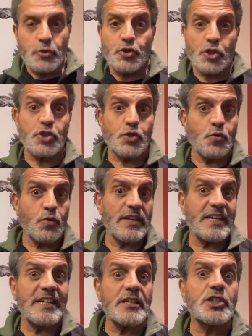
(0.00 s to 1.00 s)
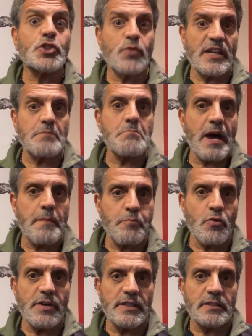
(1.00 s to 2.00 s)
just to illustrate my
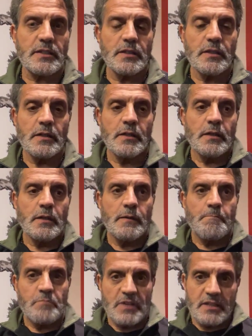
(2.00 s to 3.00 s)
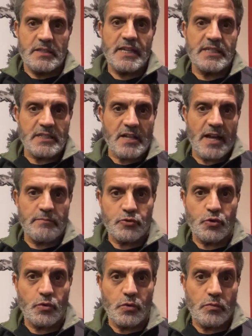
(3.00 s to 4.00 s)
point, it takes time
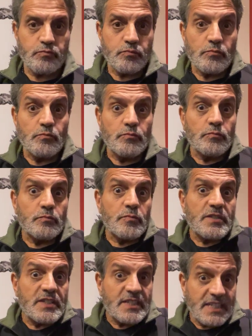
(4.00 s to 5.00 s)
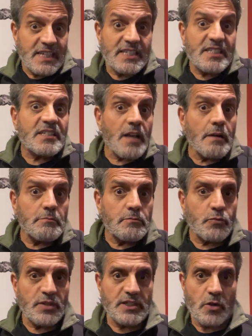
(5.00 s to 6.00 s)
to see
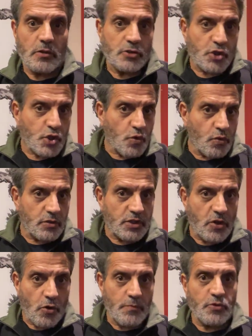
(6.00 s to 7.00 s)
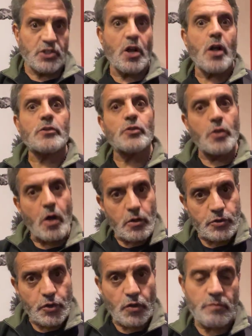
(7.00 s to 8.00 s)
some results, short-term result,
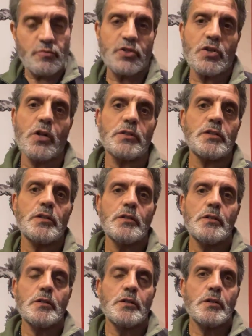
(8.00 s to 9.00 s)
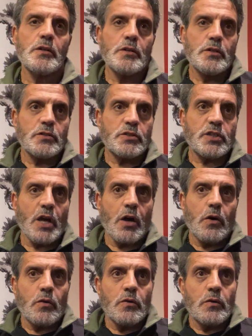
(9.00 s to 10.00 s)
long-term result.
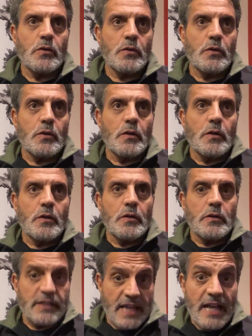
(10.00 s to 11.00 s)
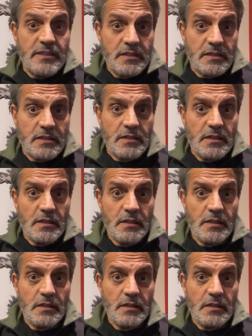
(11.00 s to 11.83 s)
So yes,